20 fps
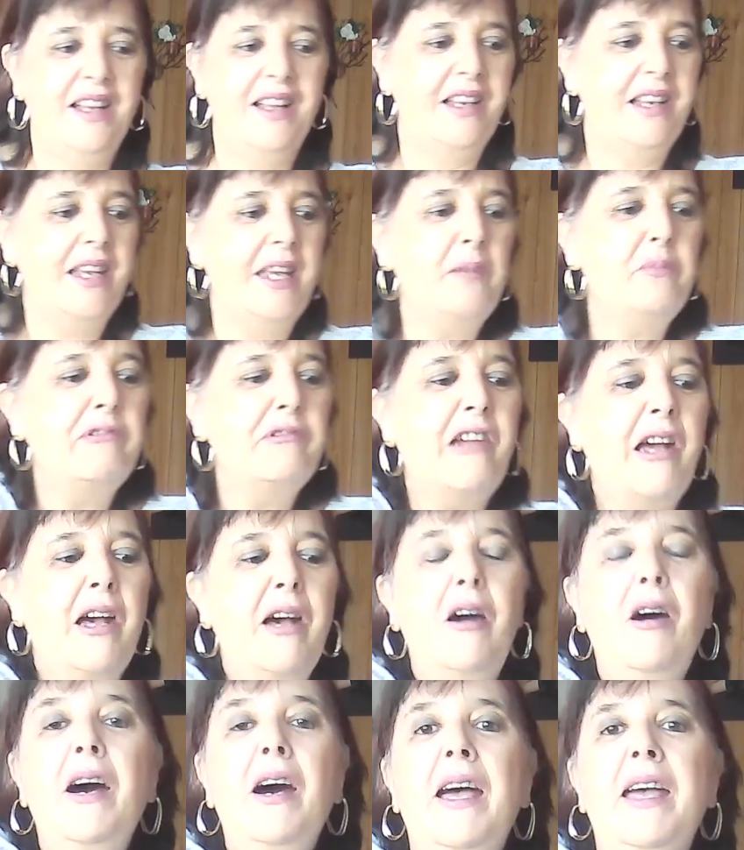Libra,
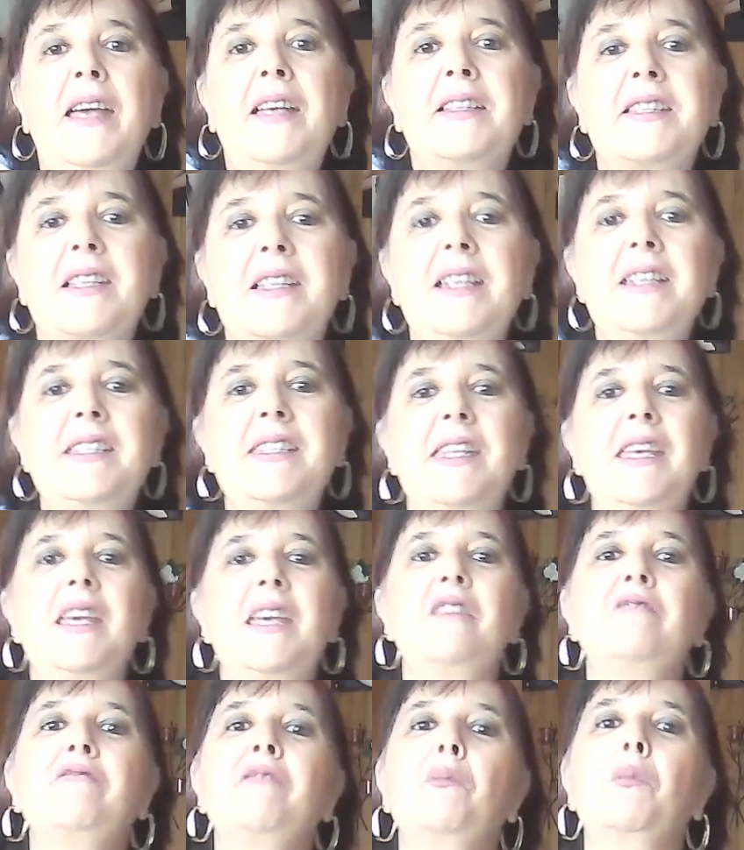hi, it's Lisa
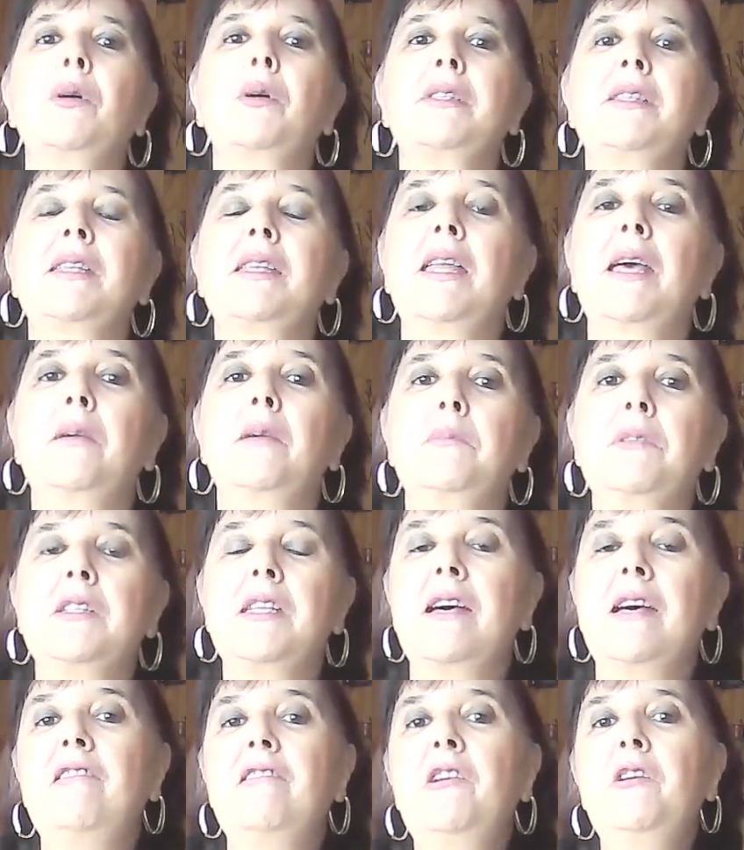here from Whatsername
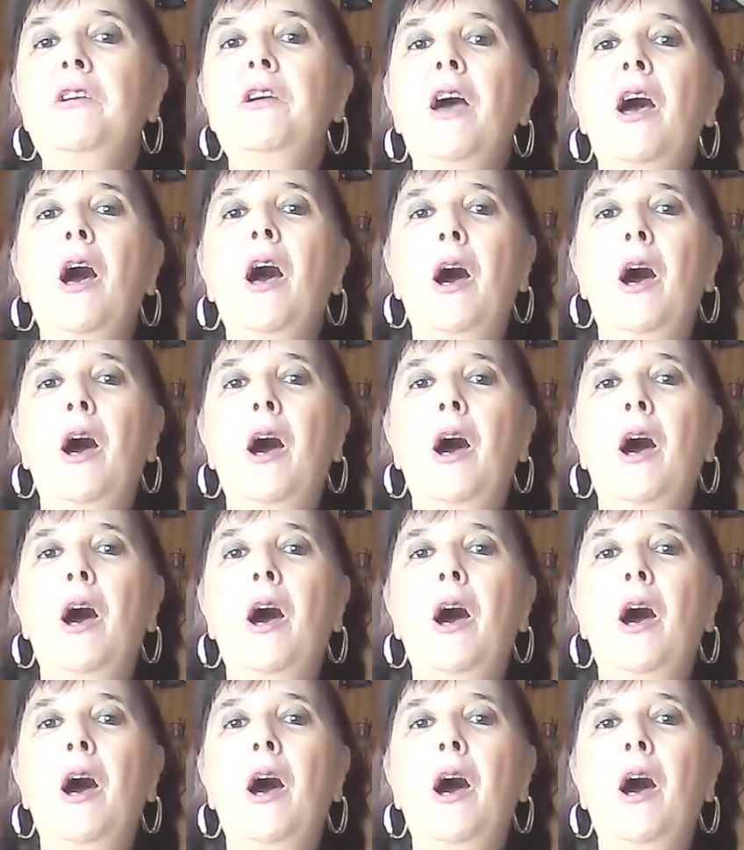Tarot.